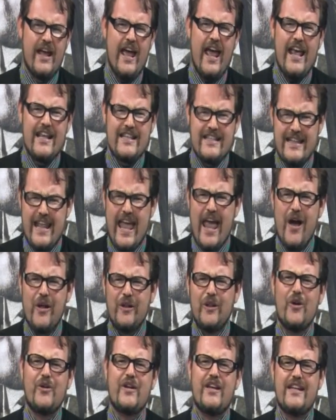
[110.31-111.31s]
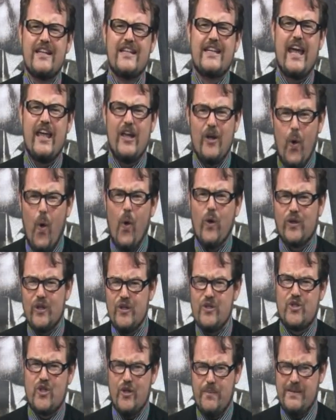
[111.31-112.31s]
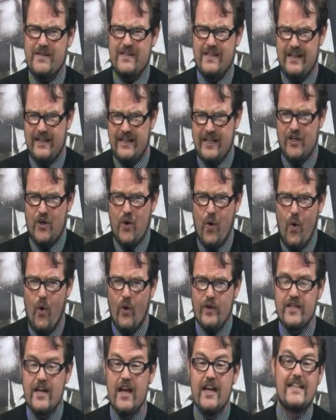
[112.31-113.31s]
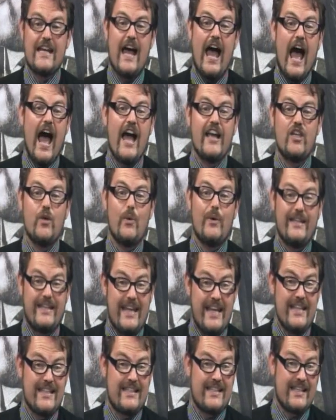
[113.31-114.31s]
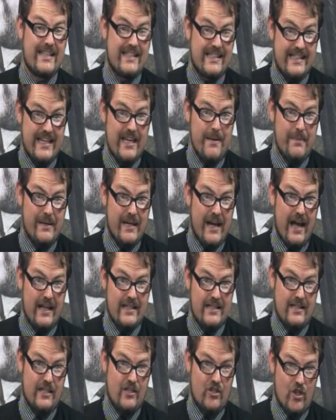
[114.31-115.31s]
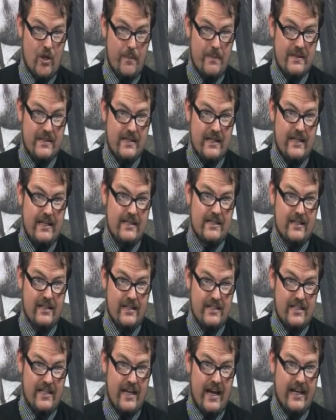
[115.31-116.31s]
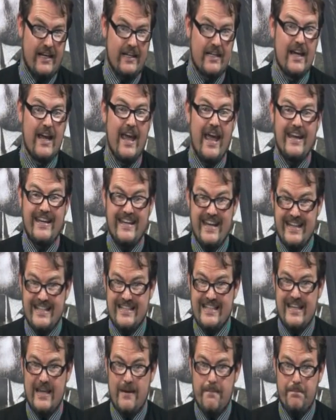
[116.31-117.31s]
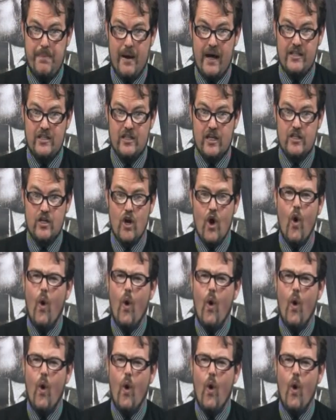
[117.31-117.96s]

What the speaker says: is now looking to take Auckland Super City to court to argue against the steep cuts the Super City has initiated against their budget.